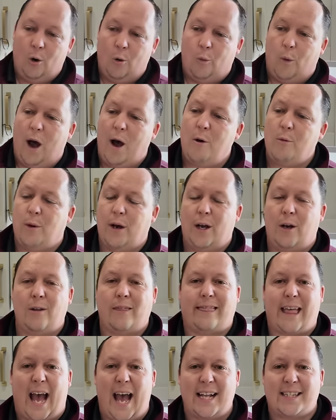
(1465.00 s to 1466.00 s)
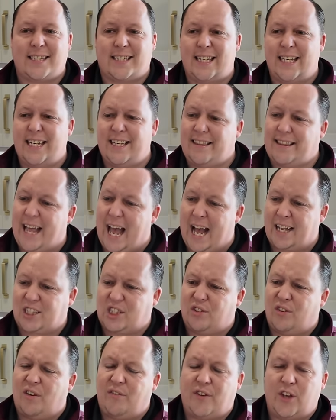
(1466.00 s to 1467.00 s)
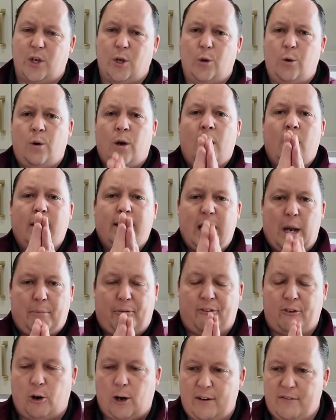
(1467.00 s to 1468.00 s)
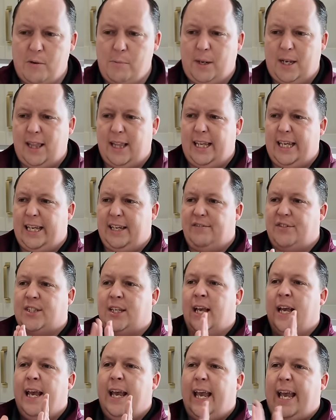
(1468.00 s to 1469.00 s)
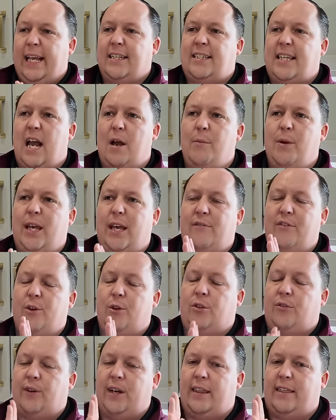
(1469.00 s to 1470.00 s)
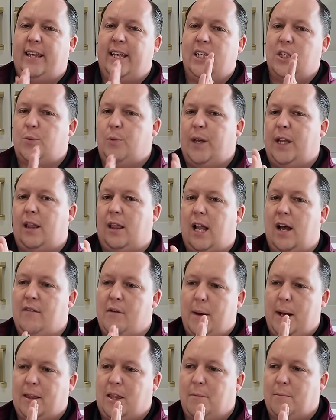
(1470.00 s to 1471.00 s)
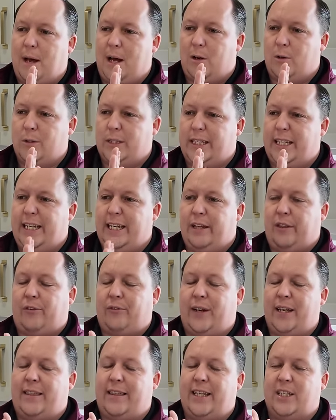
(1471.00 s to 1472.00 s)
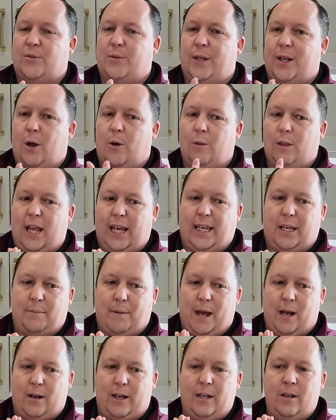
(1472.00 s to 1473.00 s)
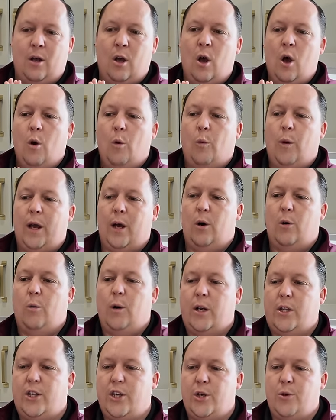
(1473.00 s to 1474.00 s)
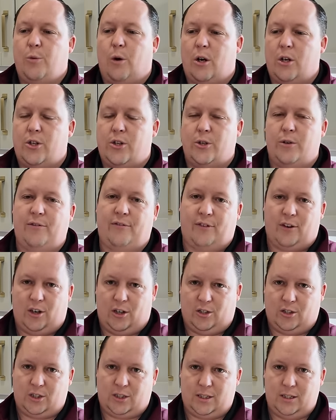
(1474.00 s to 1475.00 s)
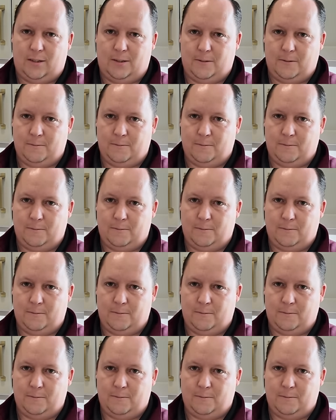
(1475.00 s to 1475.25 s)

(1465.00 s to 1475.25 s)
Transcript: Well, well, that's it. That's the review. Now, before everybody leaves, it's time to give you three things we love about the Model Z and three things we don't like about it. Will, what do you want to do first?